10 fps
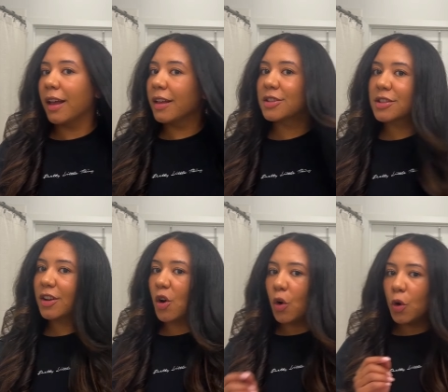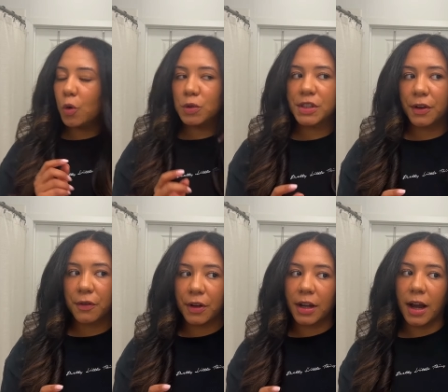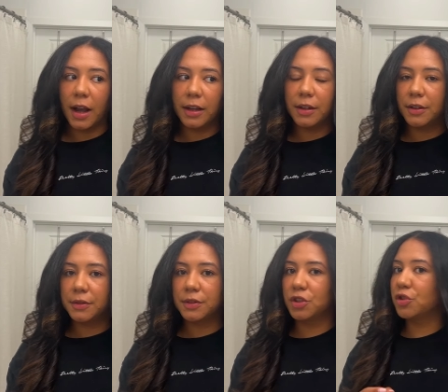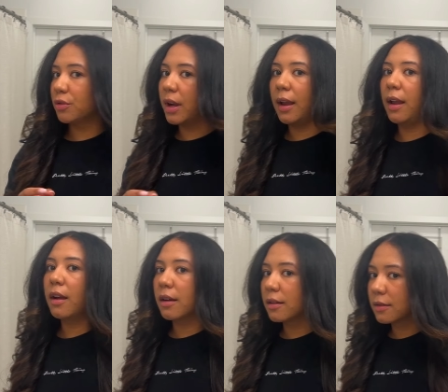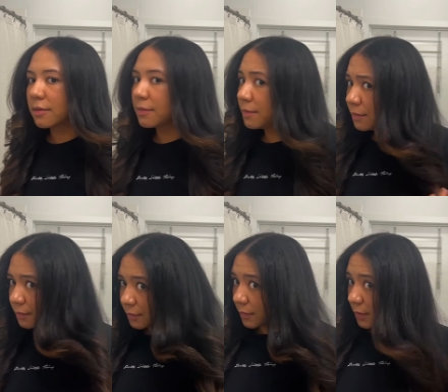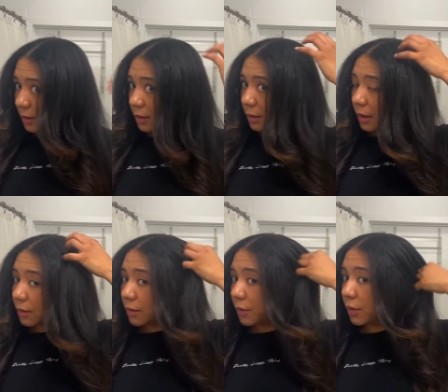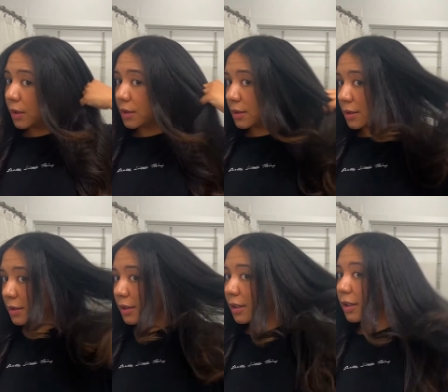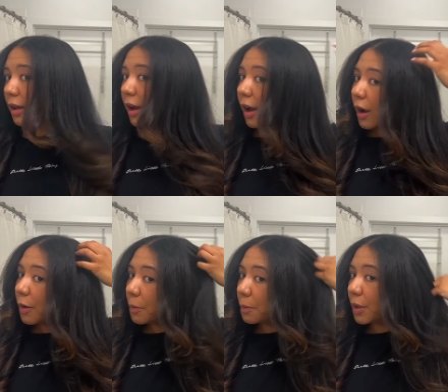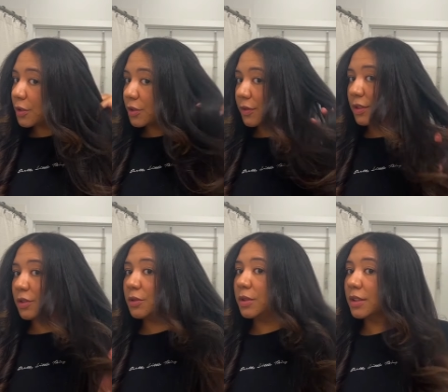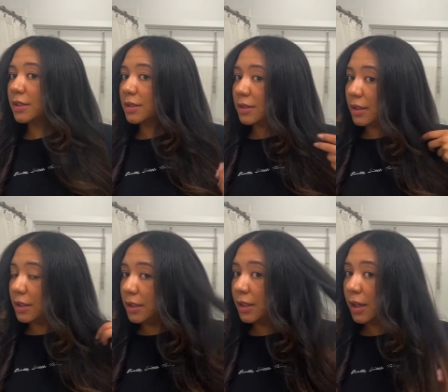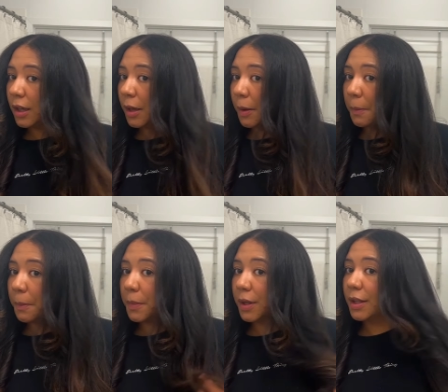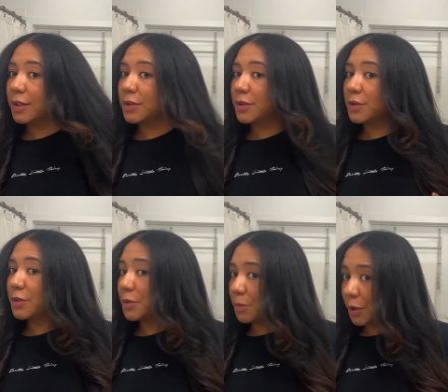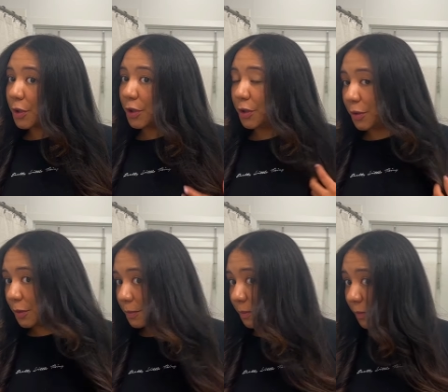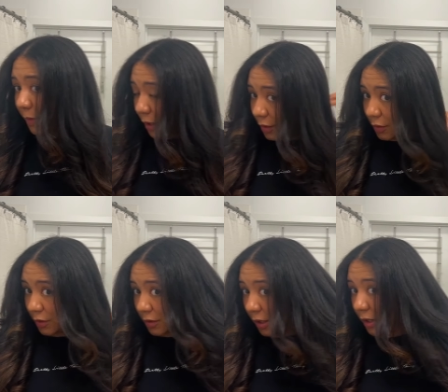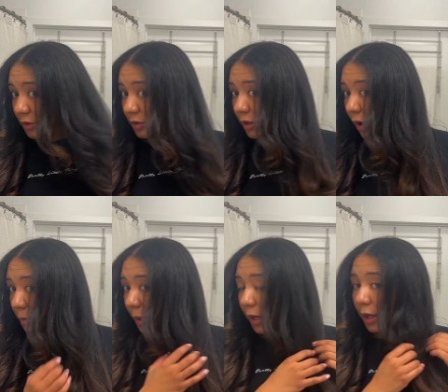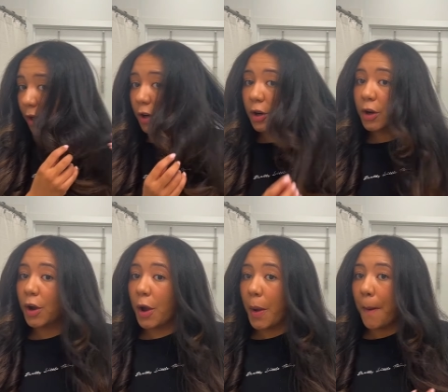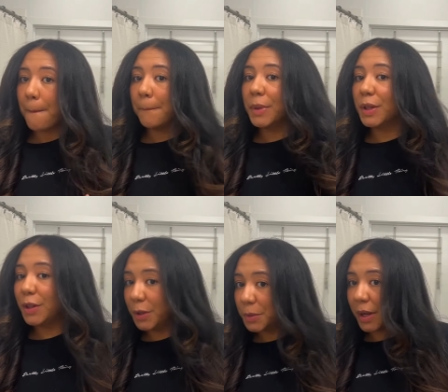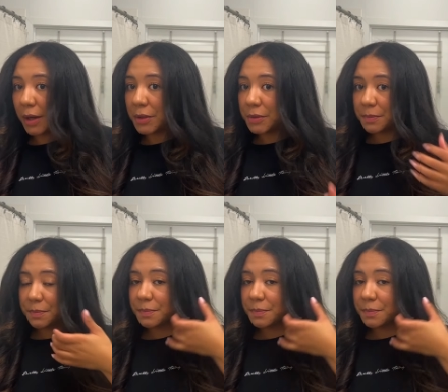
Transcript: it's like a whole different kind of straight hair. So I don't know if you can see how much of this you can see, but it's super cute and it looks like I just got my hair blown out.